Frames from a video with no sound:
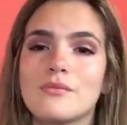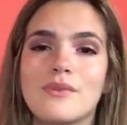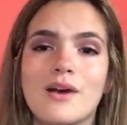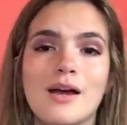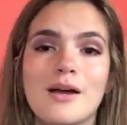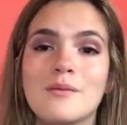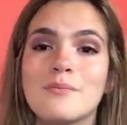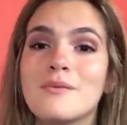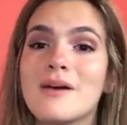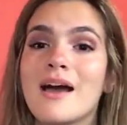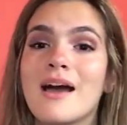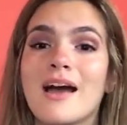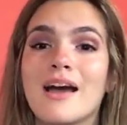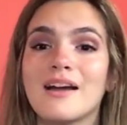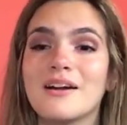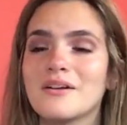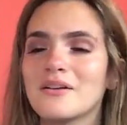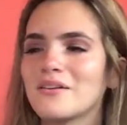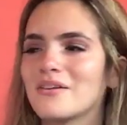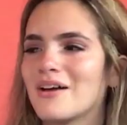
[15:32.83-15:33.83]
I'm
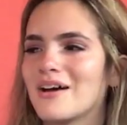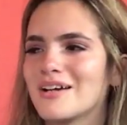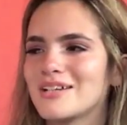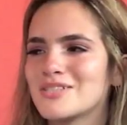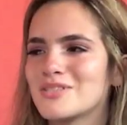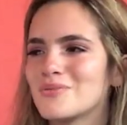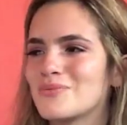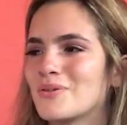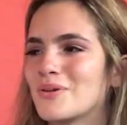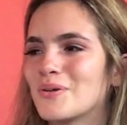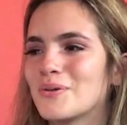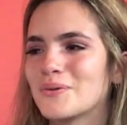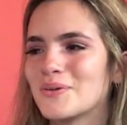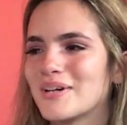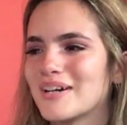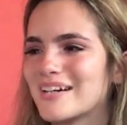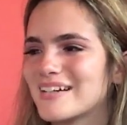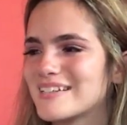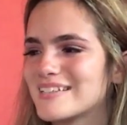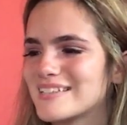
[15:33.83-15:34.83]
at a loss for
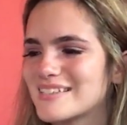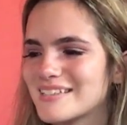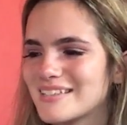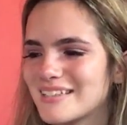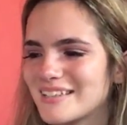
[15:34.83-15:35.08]
words.